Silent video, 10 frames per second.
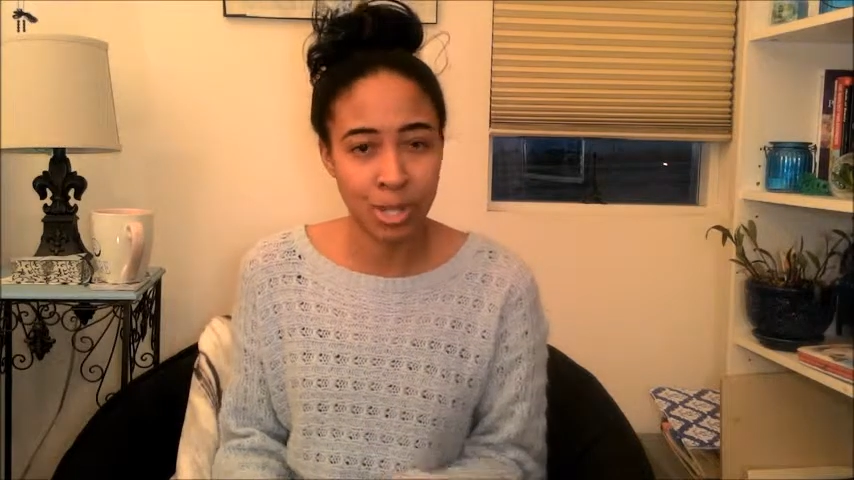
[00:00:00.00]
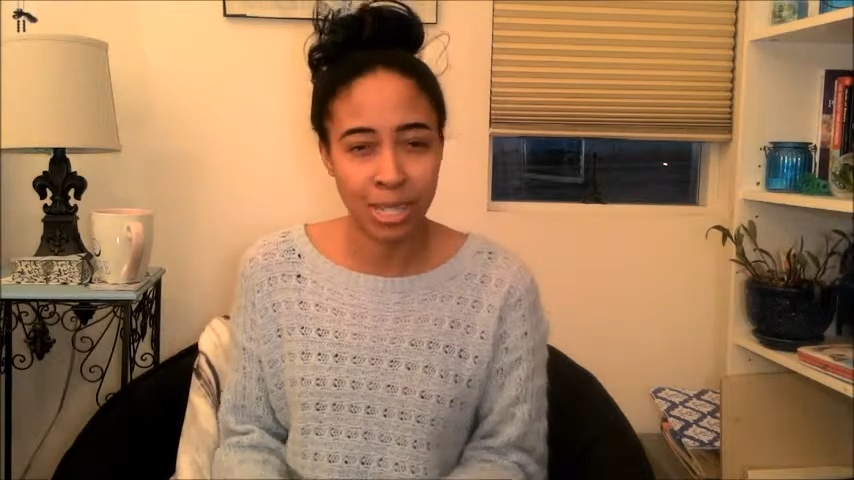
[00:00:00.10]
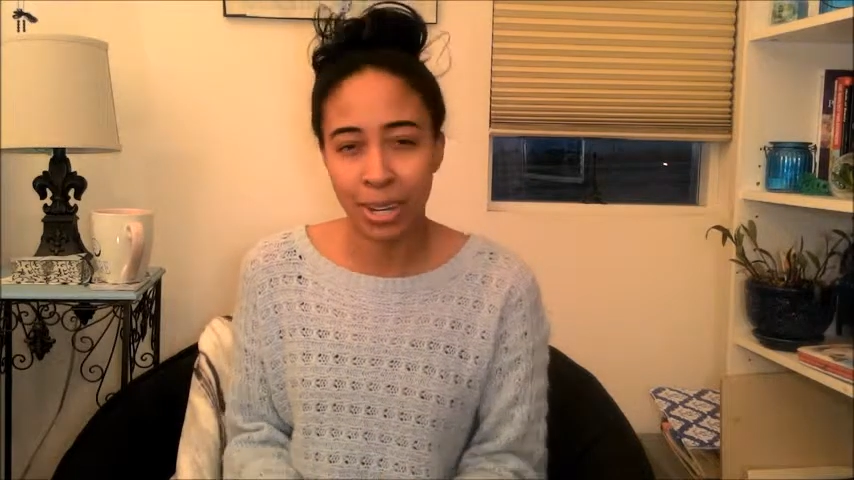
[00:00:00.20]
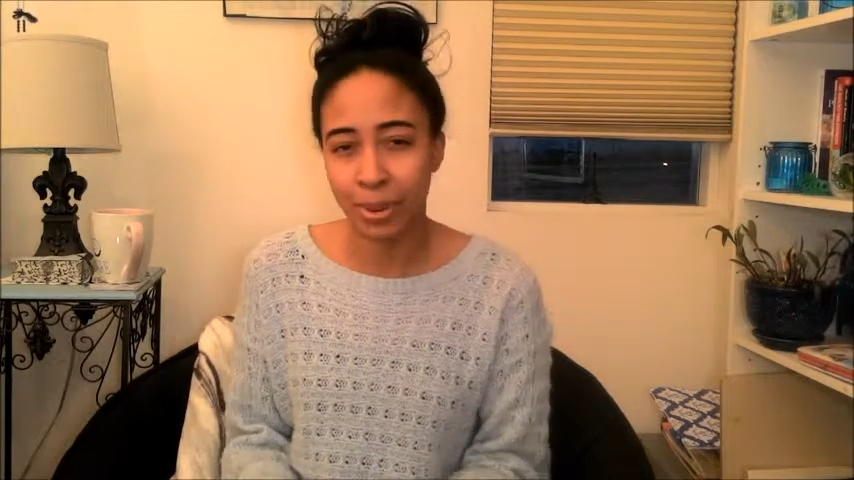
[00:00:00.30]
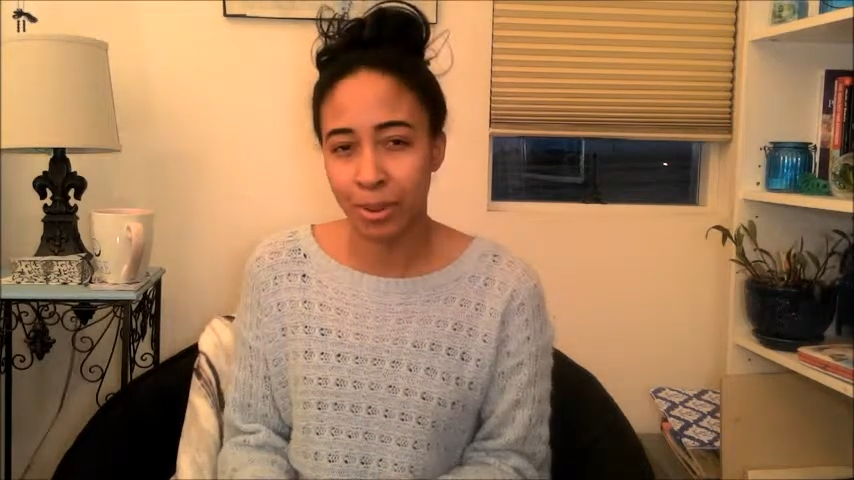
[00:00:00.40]

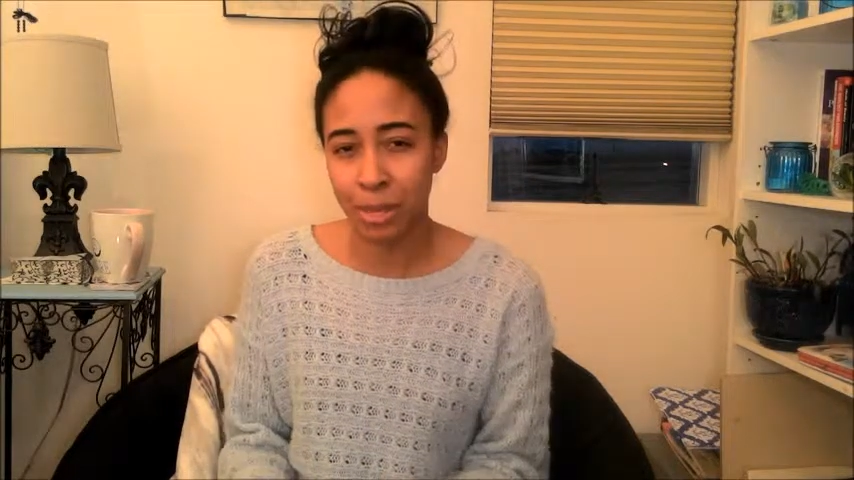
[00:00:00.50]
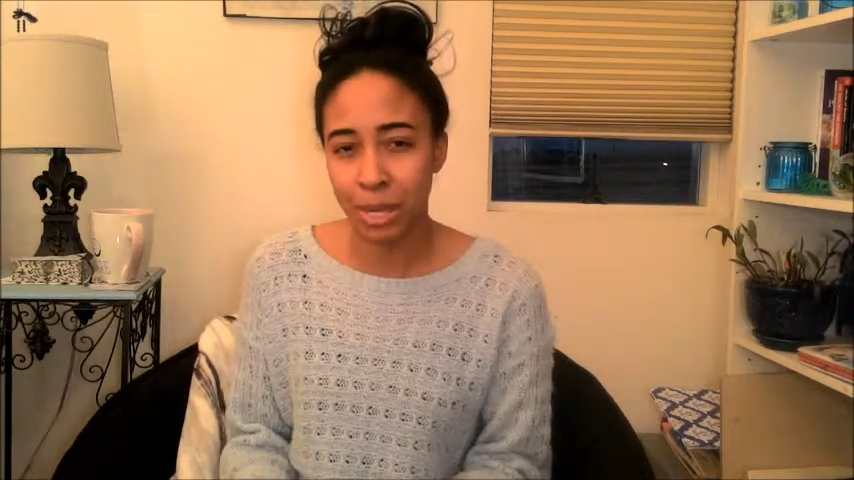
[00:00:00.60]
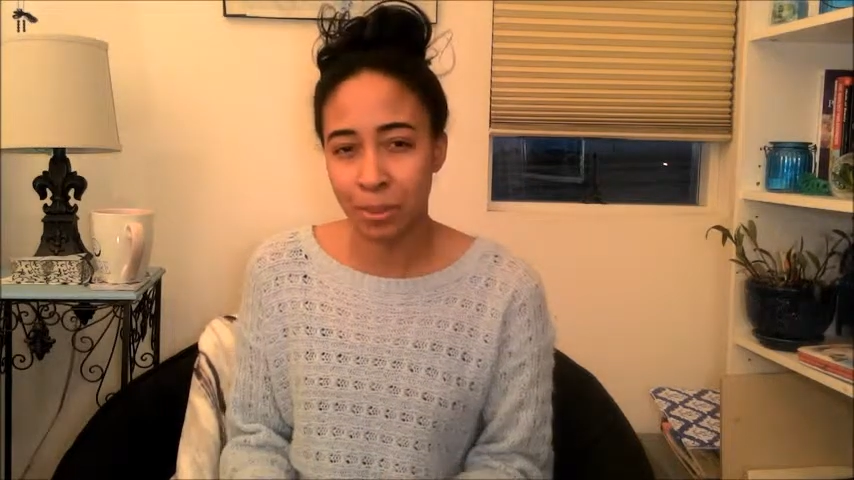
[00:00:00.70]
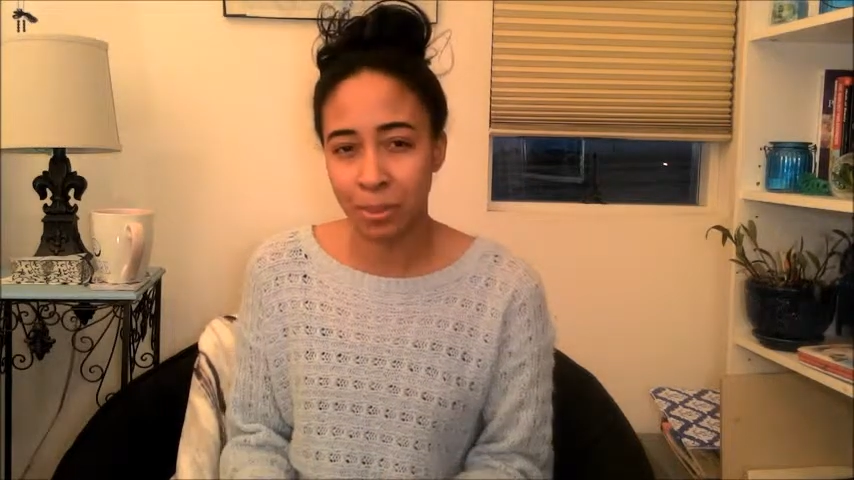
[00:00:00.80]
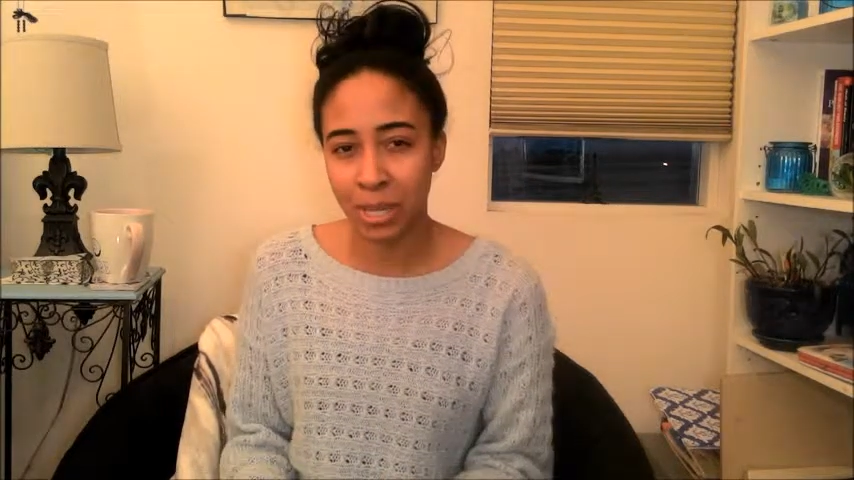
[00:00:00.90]
need hair and
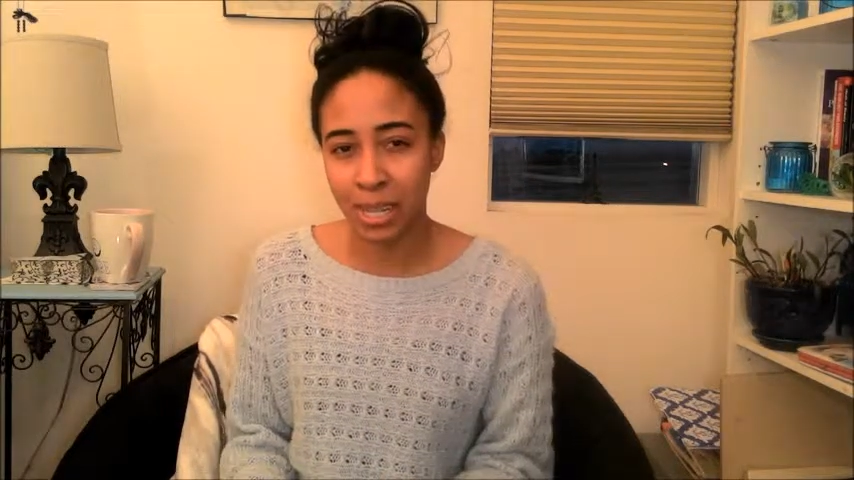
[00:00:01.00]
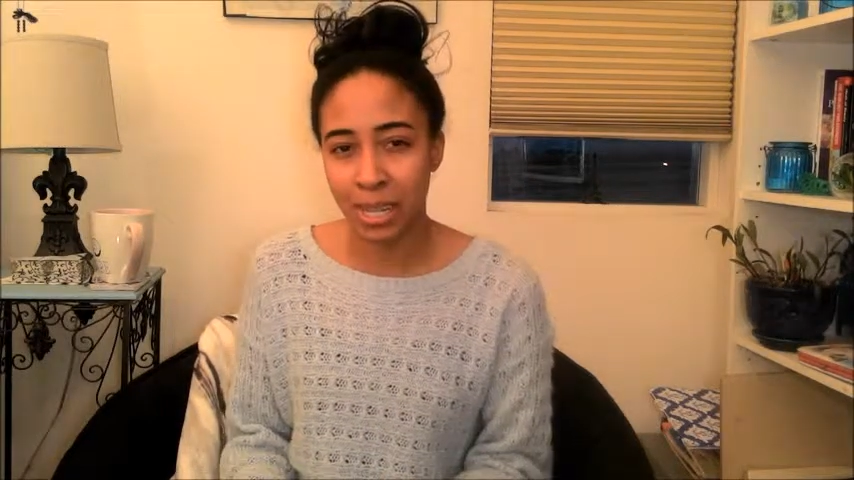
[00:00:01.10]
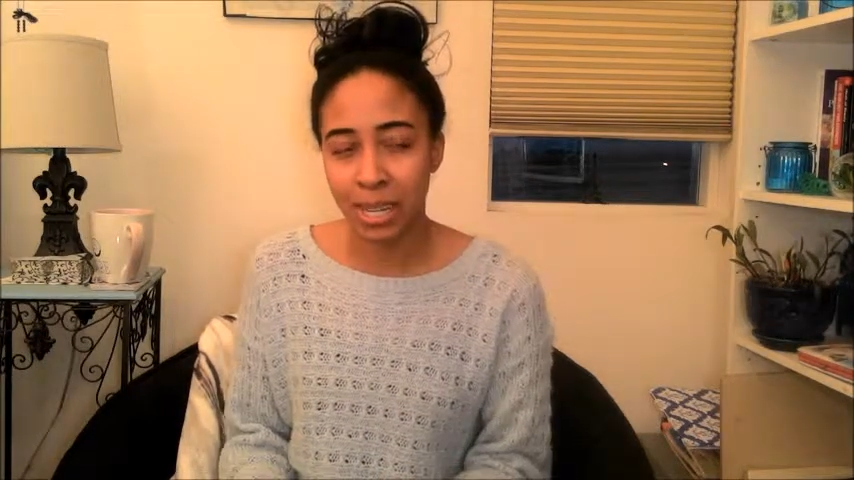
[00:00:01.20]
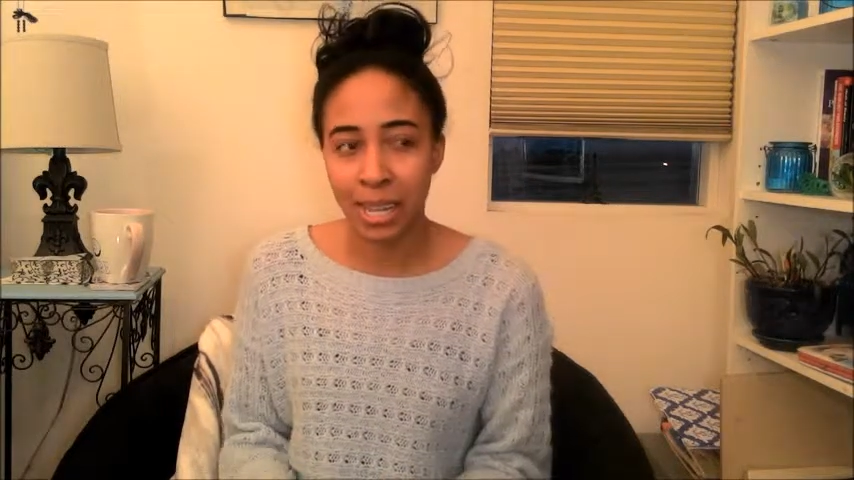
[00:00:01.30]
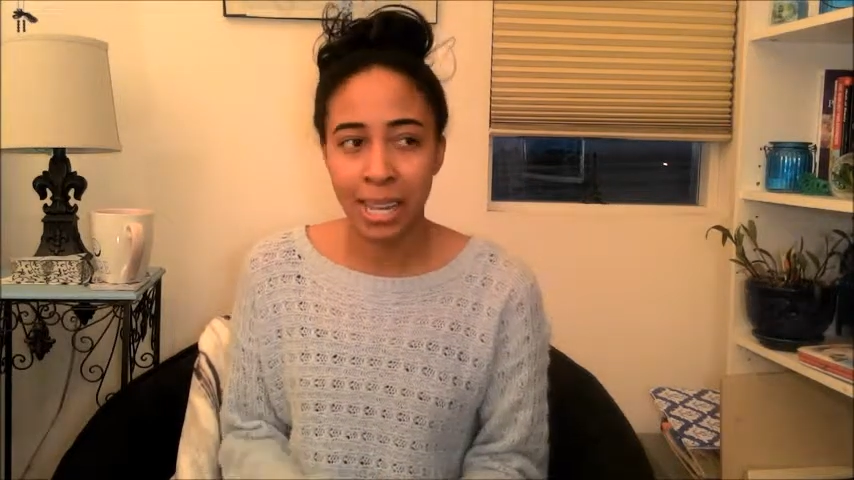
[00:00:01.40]
makeup yet.